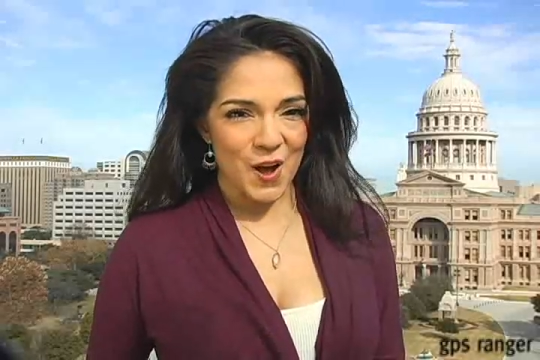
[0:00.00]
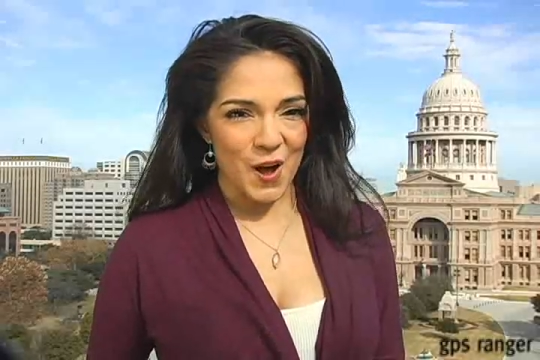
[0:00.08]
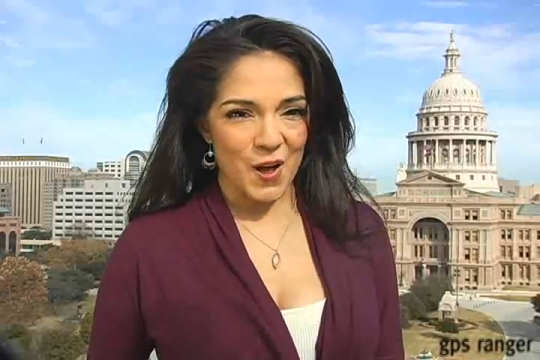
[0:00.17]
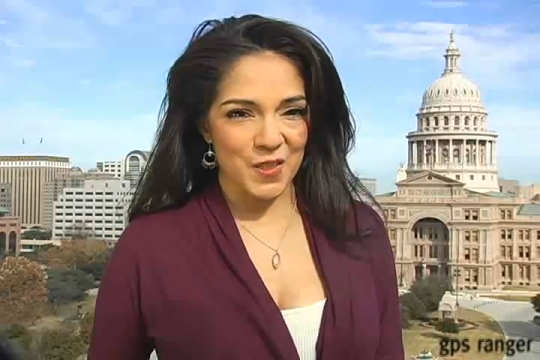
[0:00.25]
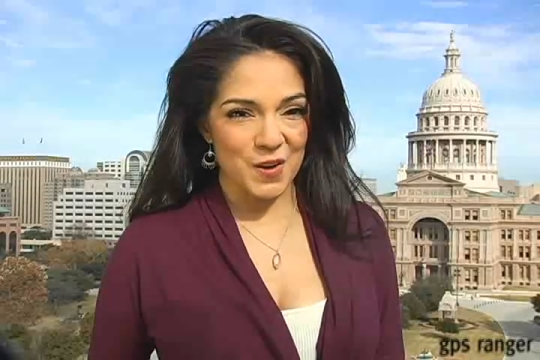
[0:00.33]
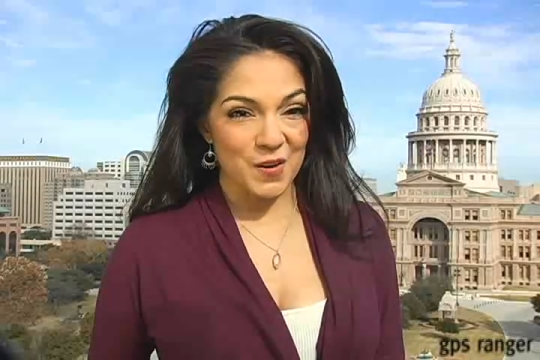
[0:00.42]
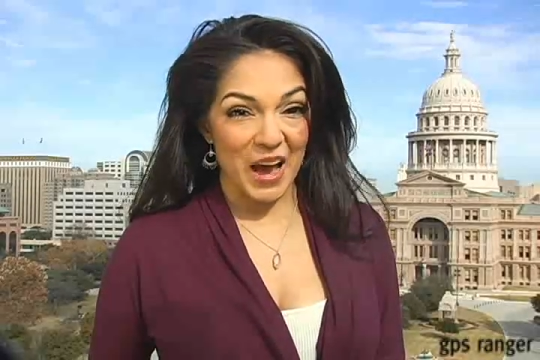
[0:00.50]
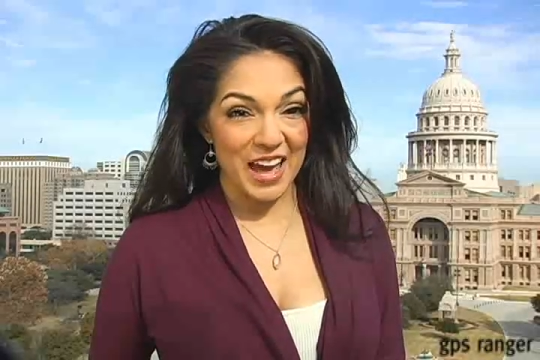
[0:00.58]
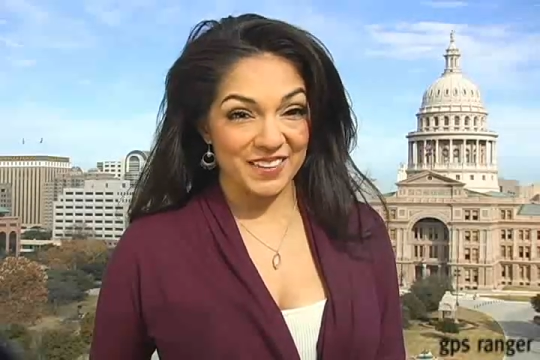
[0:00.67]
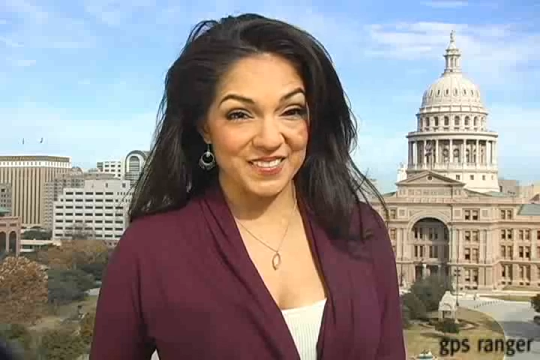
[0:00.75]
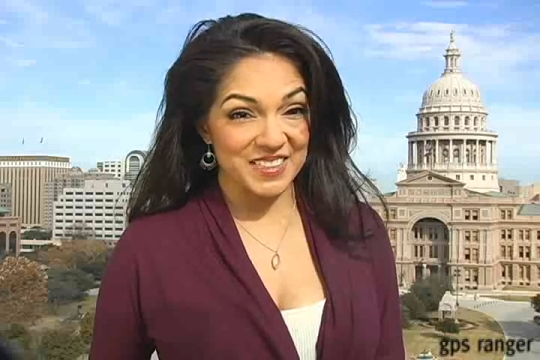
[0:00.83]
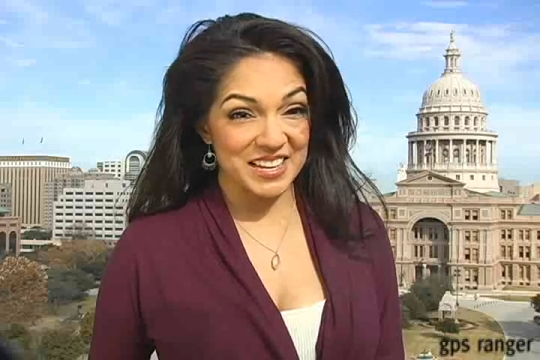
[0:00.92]
Although I
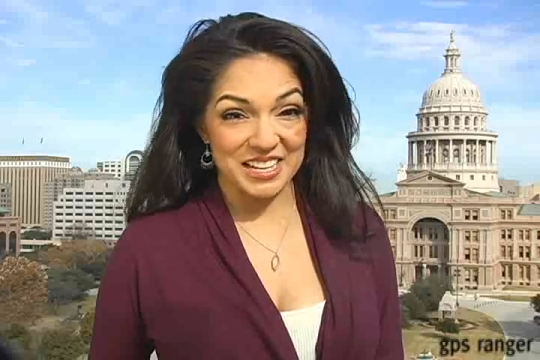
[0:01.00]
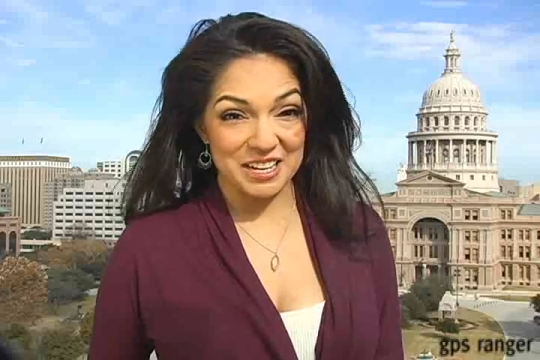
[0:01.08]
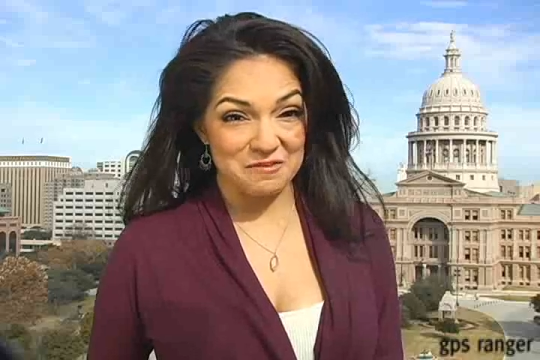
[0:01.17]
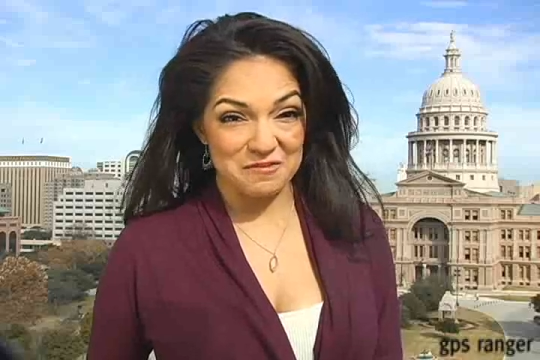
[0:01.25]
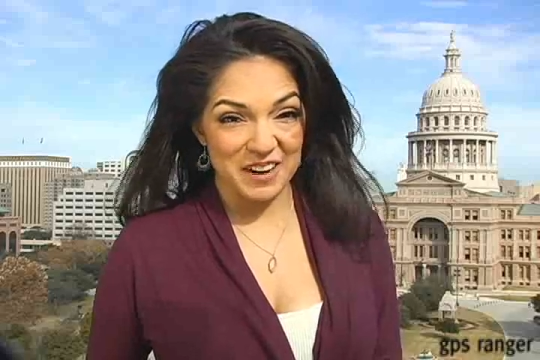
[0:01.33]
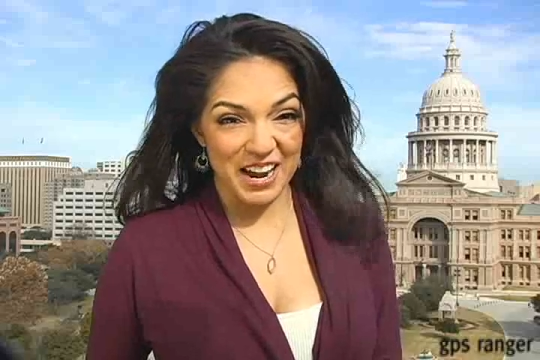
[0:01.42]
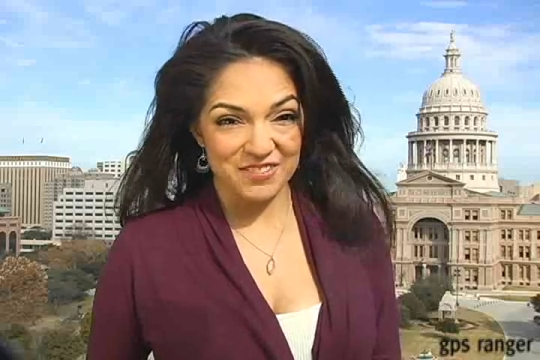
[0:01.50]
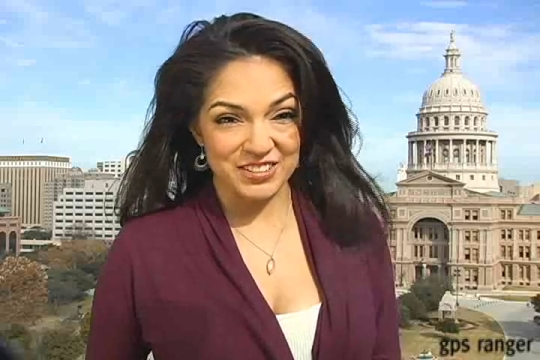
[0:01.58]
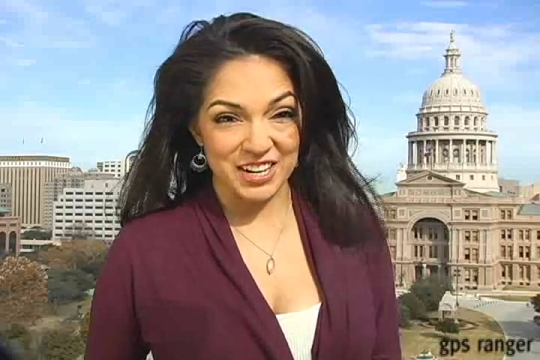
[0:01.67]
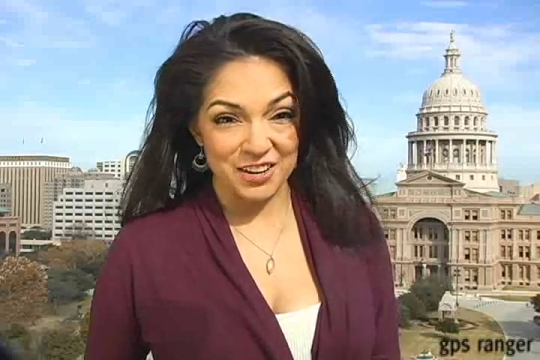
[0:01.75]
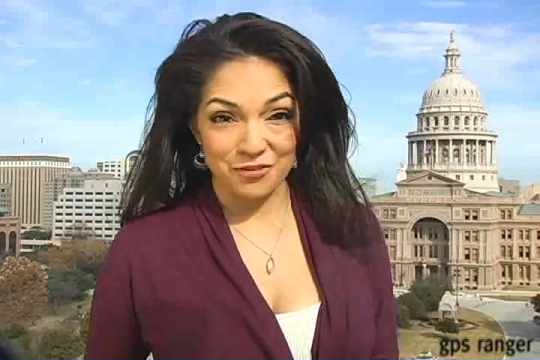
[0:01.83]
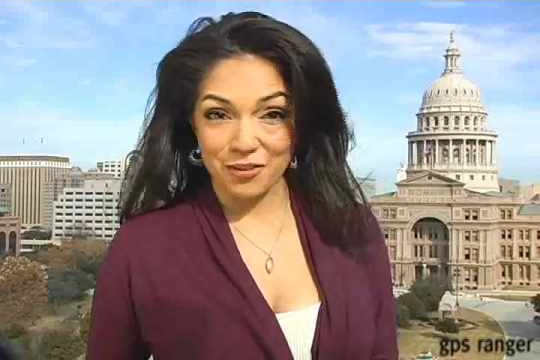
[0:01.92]
don't think I'm brave
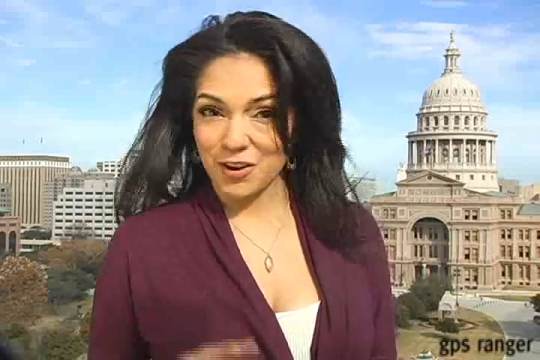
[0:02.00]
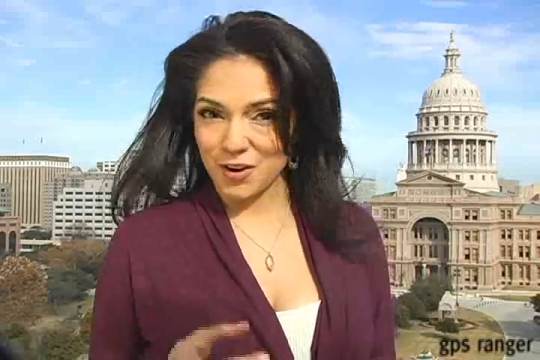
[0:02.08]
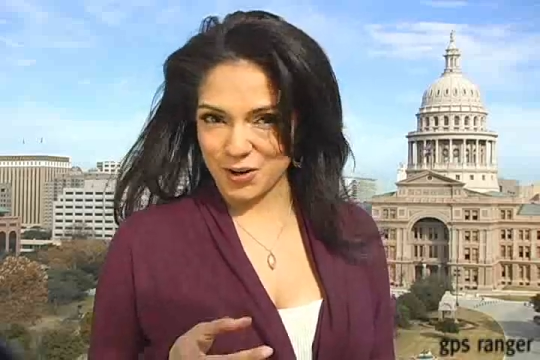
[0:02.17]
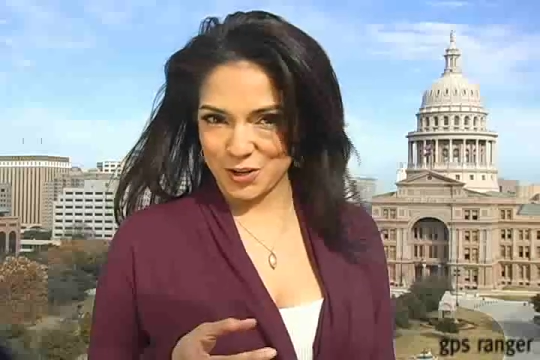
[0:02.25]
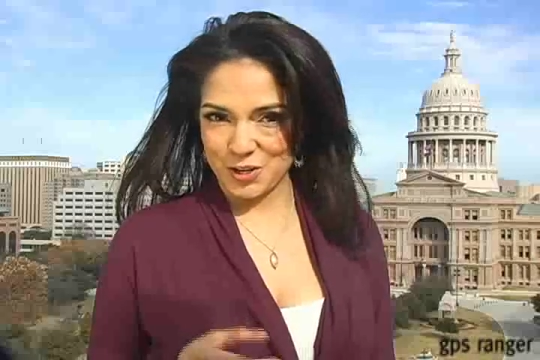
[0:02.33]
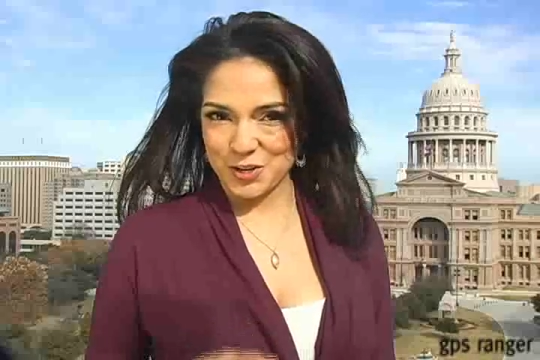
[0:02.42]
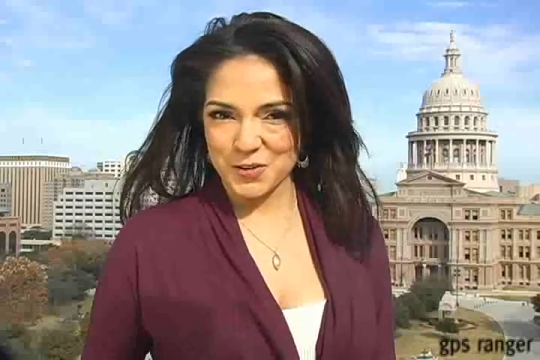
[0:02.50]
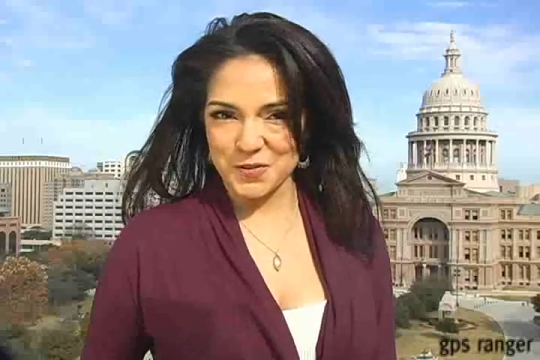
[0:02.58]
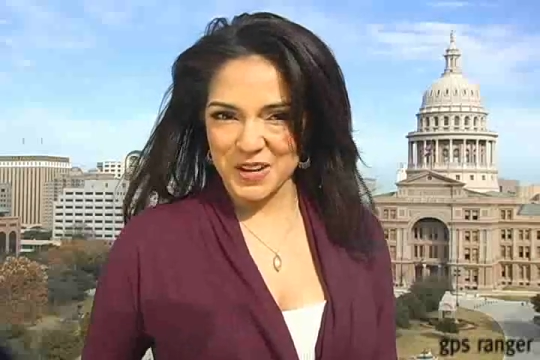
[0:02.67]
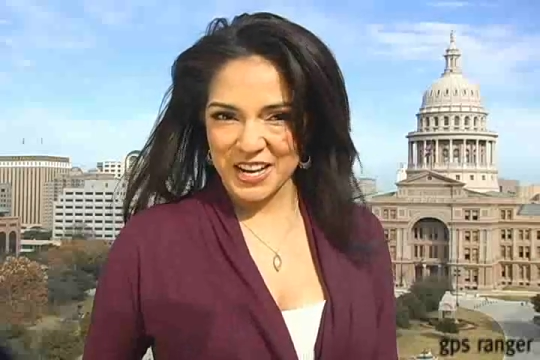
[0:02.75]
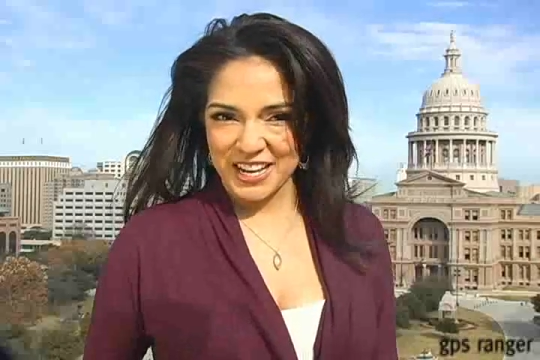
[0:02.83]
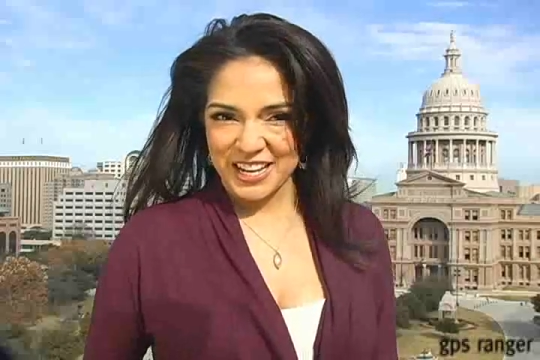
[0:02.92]
enough, are you?